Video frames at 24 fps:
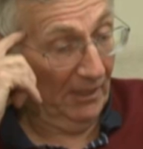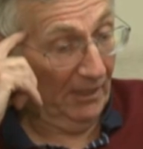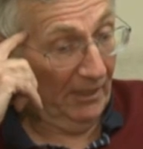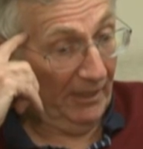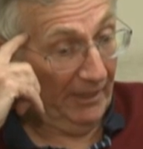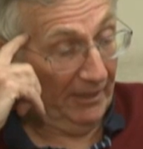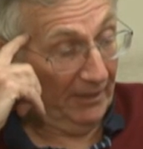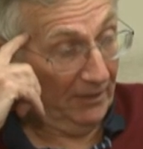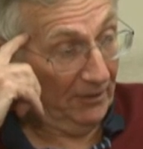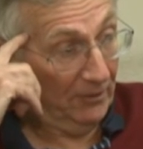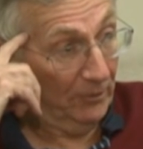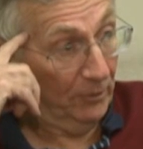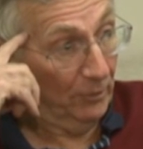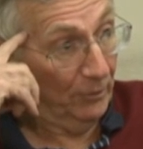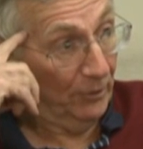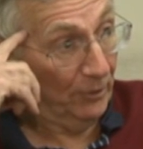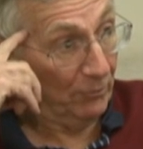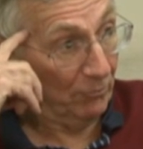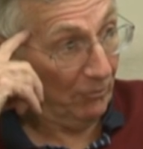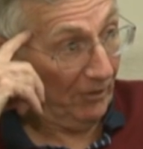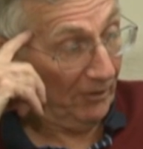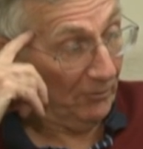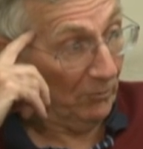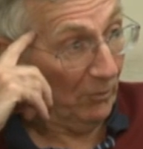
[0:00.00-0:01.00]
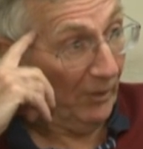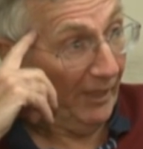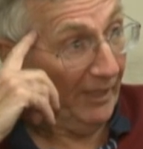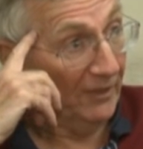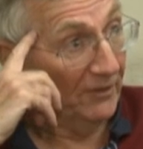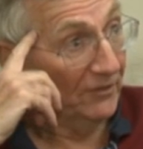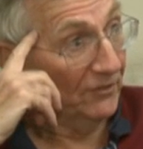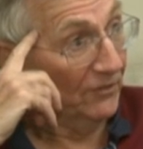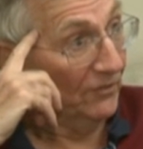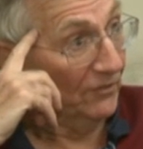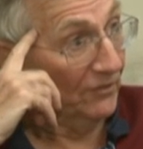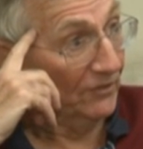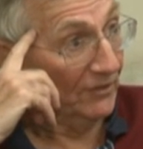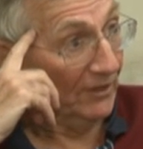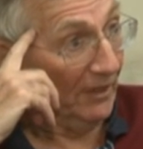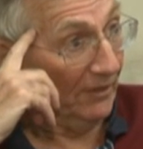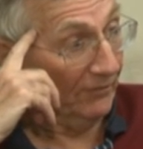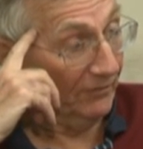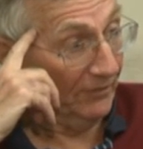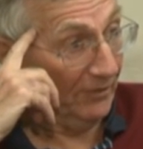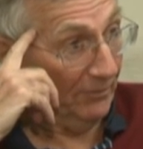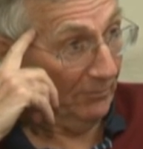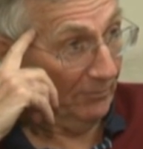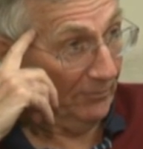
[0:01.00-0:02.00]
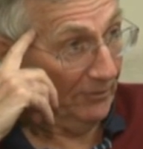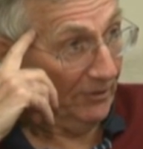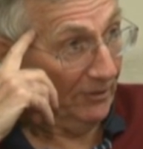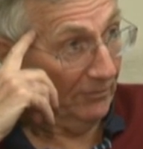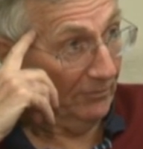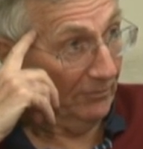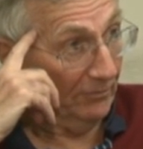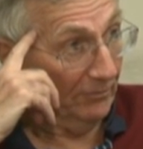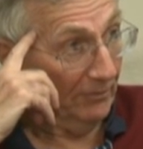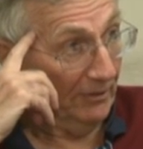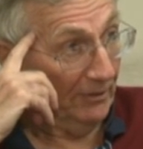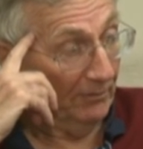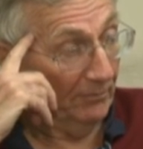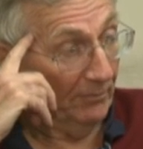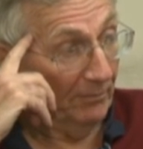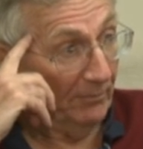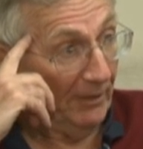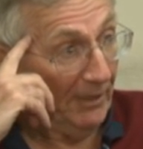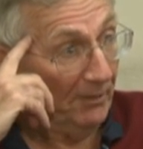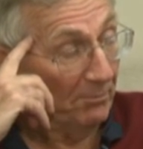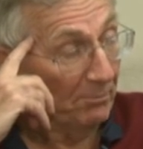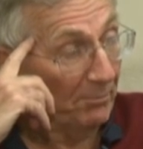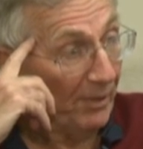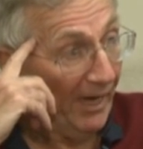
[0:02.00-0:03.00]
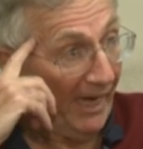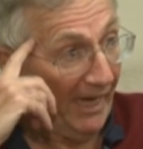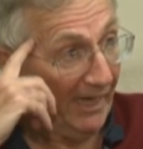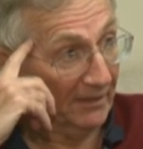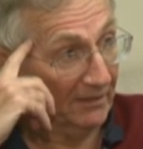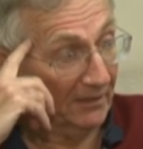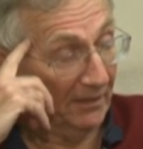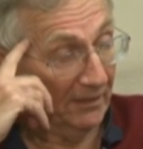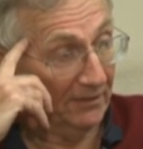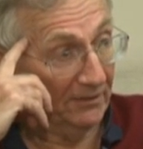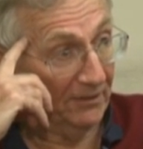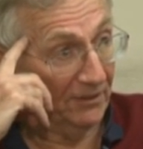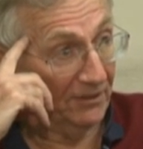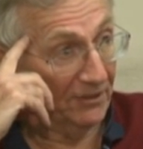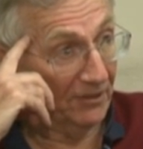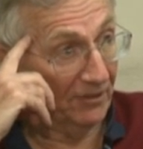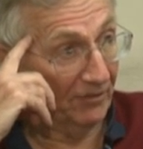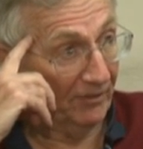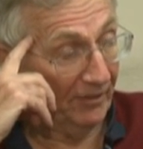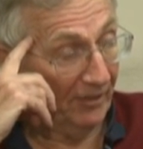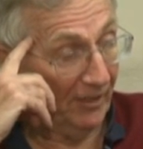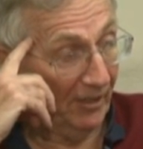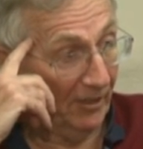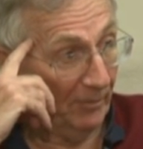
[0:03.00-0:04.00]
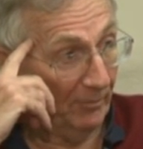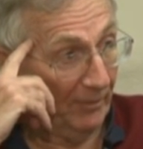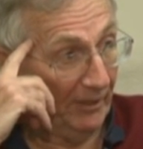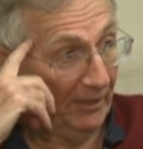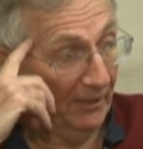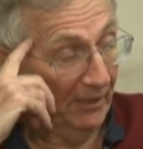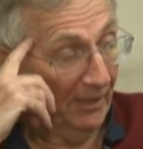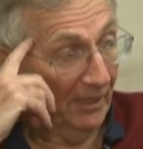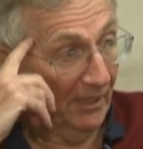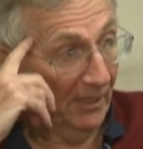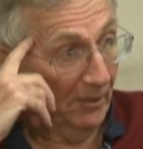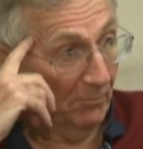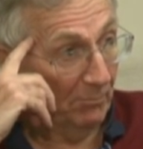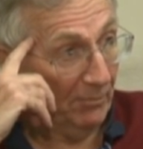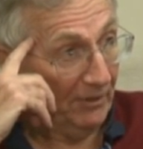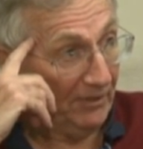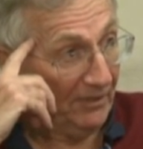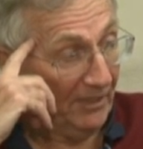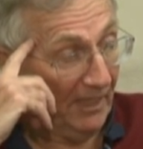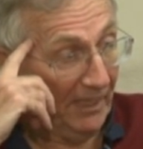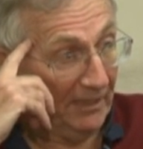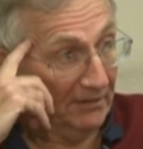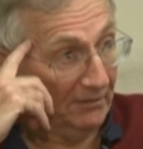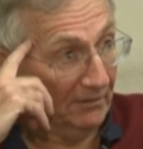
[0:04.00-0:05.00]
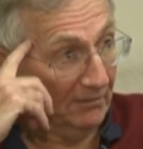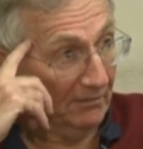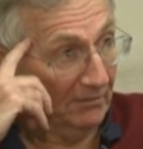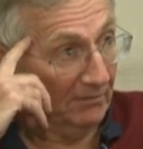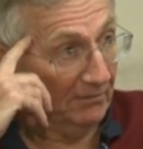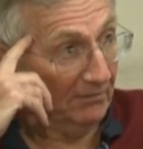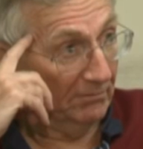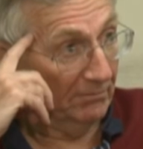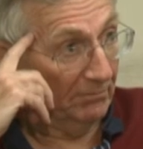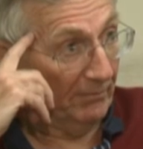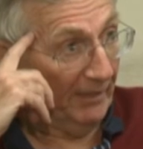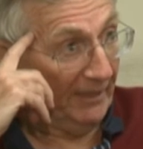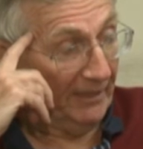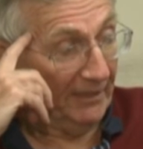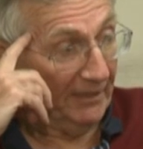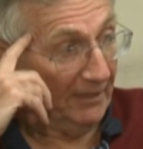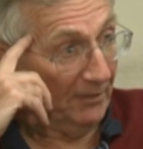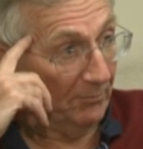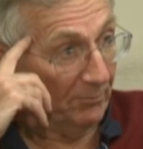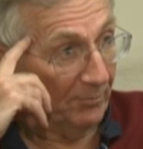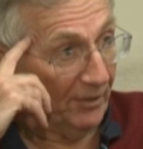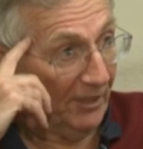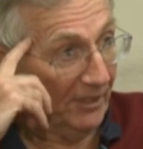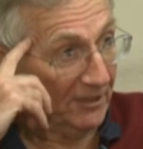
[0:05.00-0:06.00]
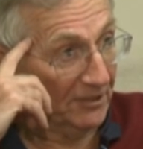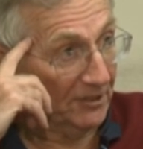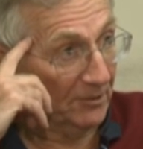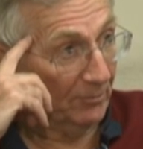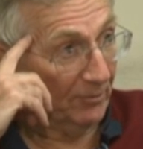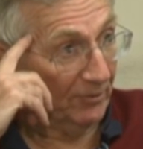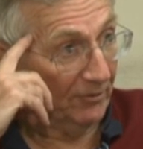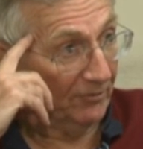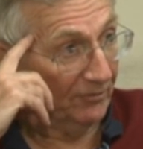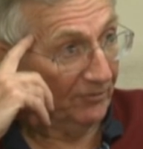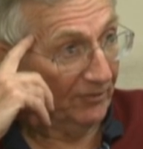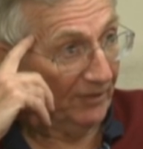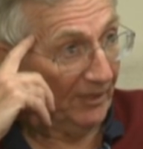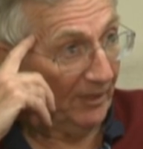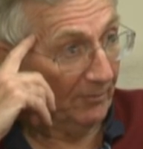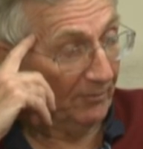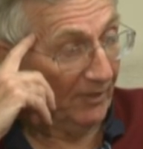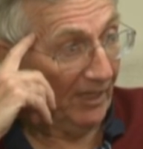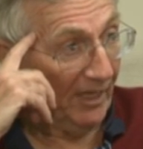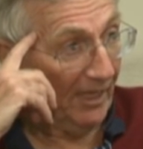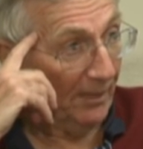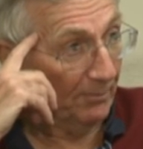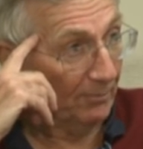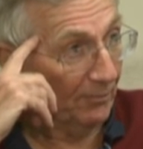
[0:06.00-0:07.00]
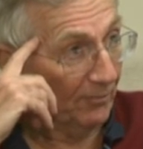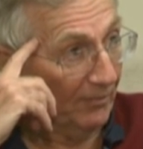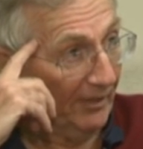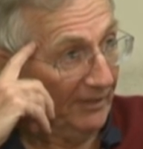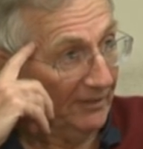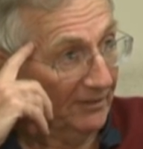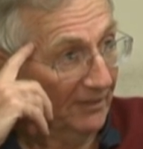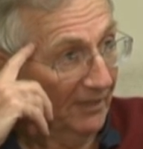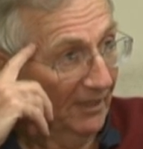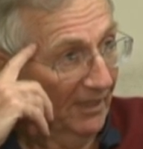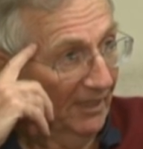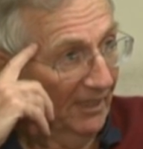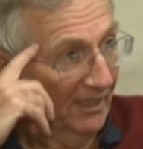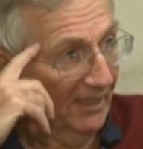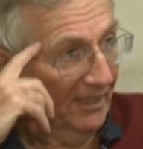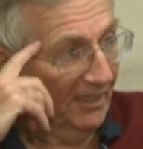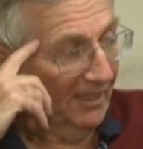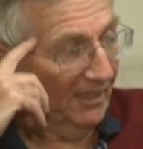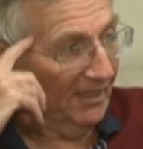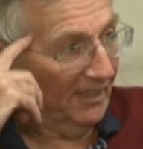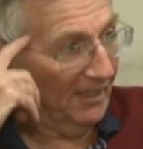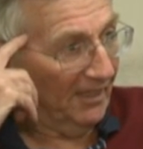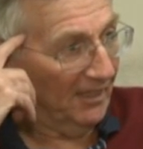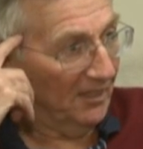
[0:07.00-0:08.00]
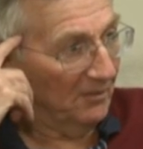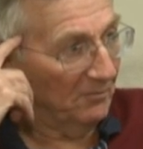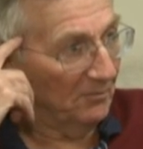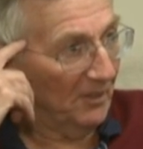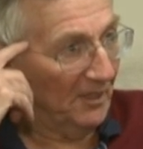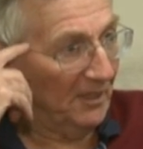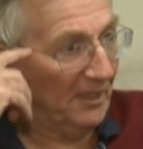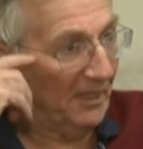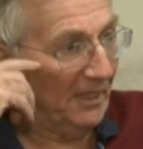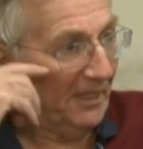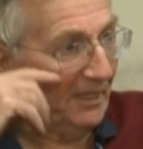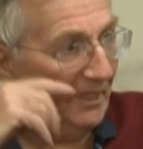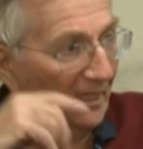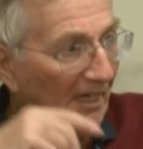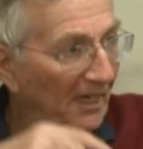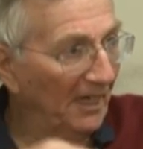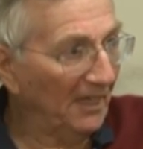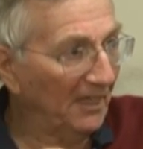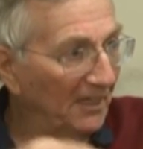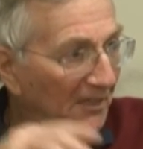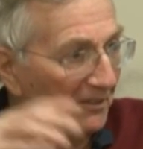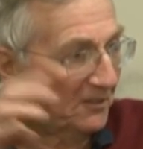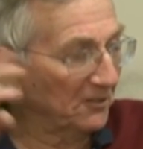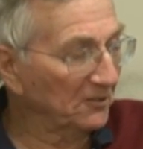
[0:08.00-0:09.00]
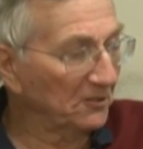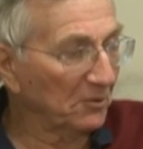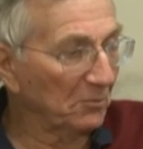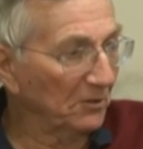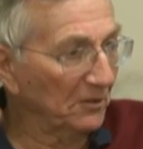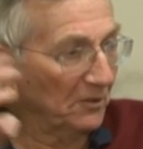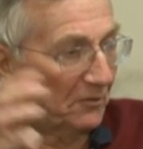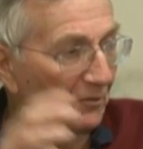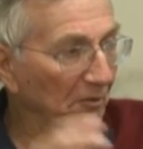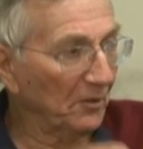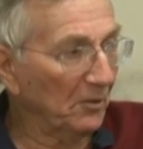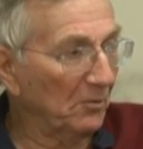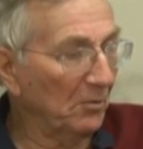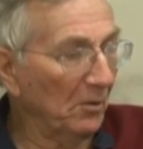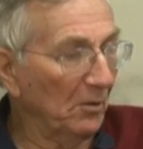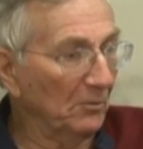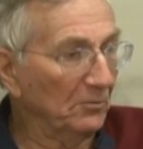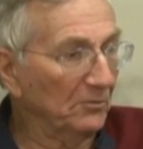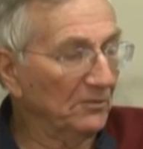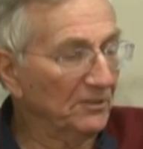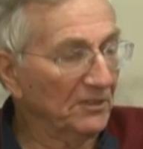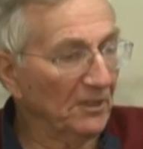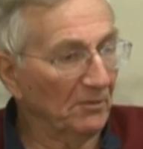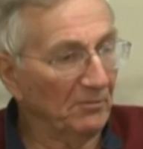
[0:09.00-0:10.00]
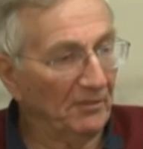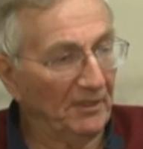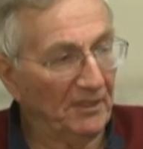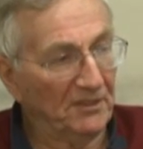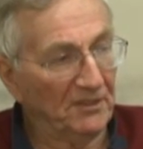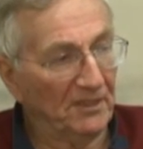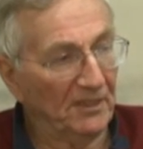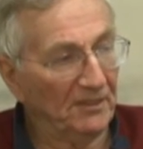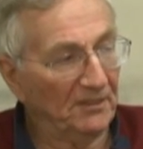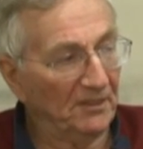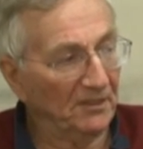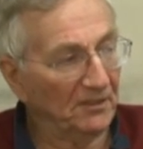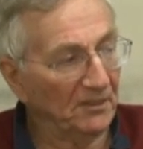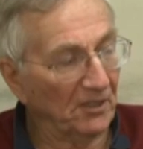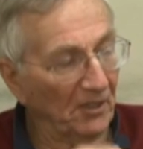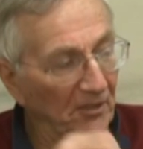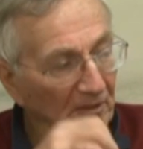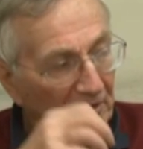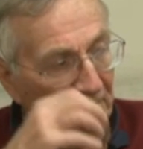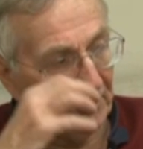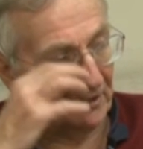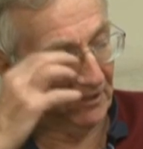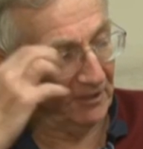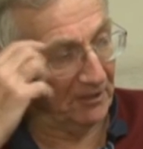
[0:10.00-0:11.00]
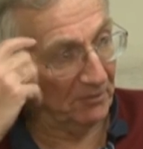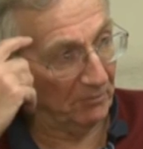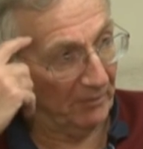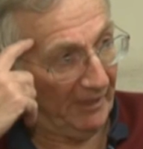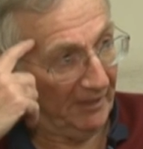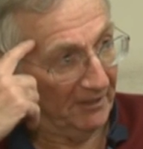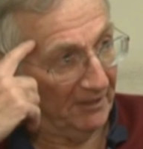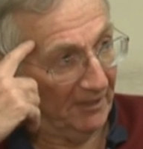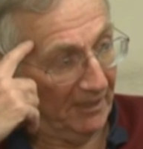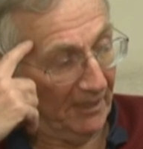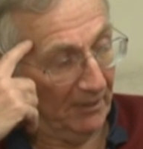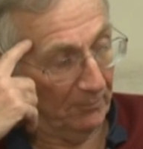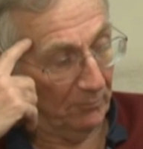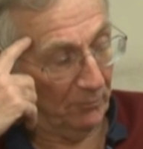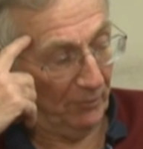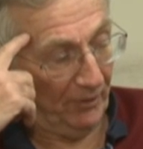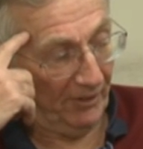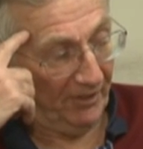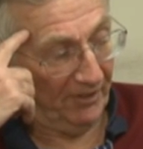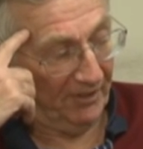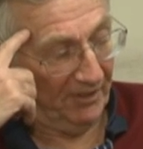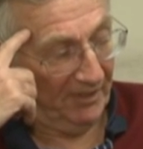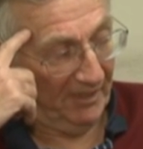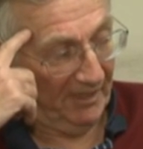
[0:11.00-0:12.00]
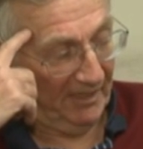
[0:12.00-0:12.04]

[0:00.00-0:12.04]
and included runways and stuff to impact on the Syrian army, but not make it impossible for them to operate. There's a wonderful quote. Somebody said the target list we ended up with